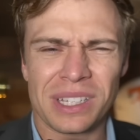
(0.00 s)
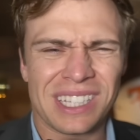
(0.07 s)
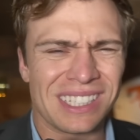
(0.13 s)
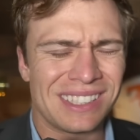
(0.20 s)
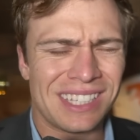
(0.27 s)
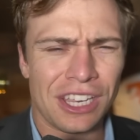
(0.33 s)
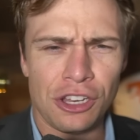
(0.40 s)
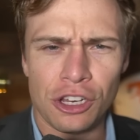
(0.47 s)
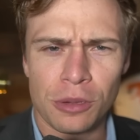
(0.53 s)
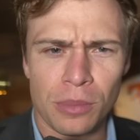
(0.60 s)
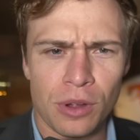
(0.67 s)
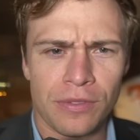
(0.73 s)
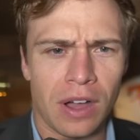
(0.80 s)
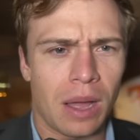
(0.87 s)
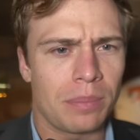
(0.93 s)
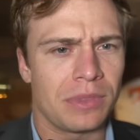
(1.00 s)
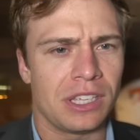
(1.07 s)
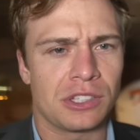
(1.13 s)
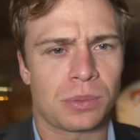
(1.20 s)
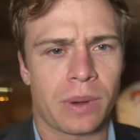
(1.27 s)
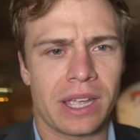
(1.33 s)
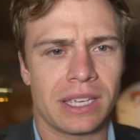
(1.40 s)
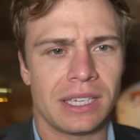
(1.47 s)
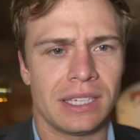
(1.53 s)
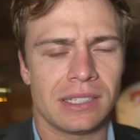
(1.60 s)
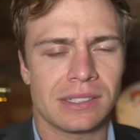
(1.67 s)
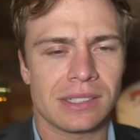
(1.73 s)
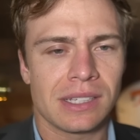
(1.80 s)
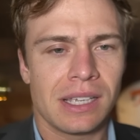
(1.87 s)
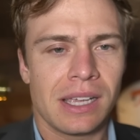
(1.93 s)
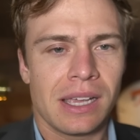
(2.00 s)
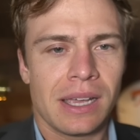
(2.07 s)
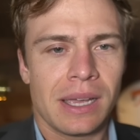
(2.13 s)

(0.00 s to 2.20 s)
to continue to move up these rankings.